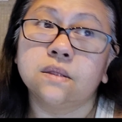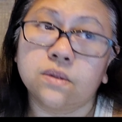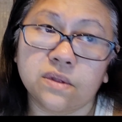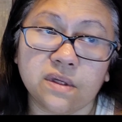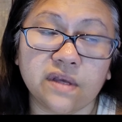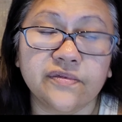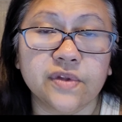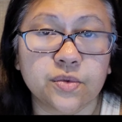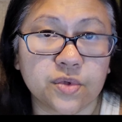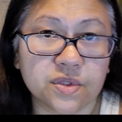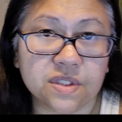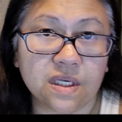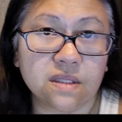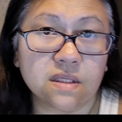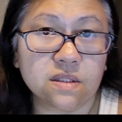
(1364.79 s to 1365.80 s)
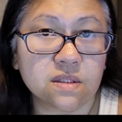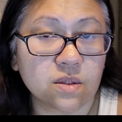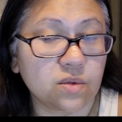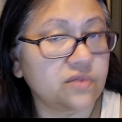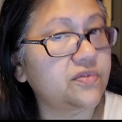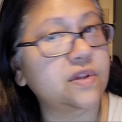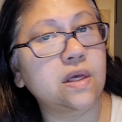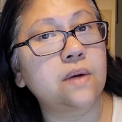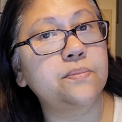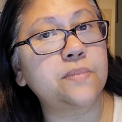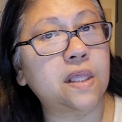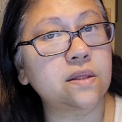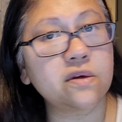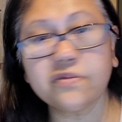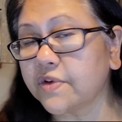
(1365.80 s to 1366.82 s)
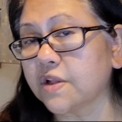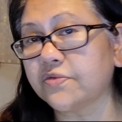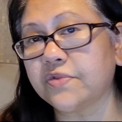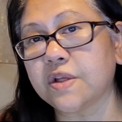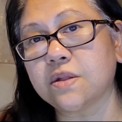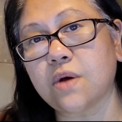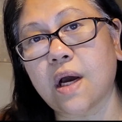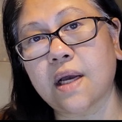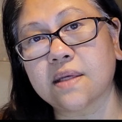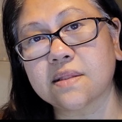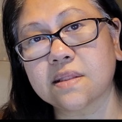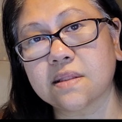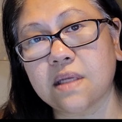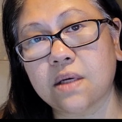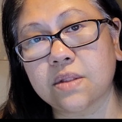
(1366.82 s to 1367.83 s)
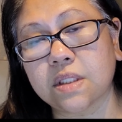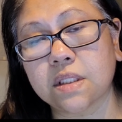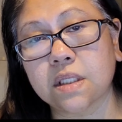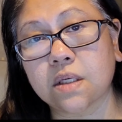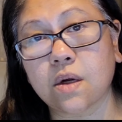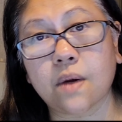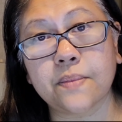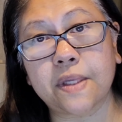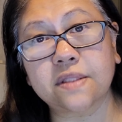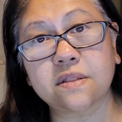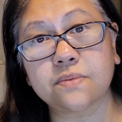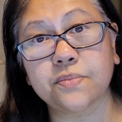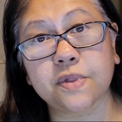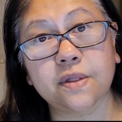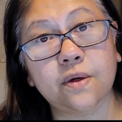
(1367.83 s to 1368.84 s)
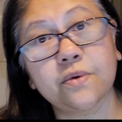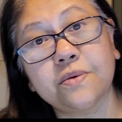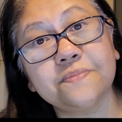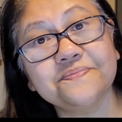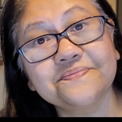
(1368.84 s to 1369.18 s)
or even Rosetta Stone for that matter, feel free to ask down in the comments below.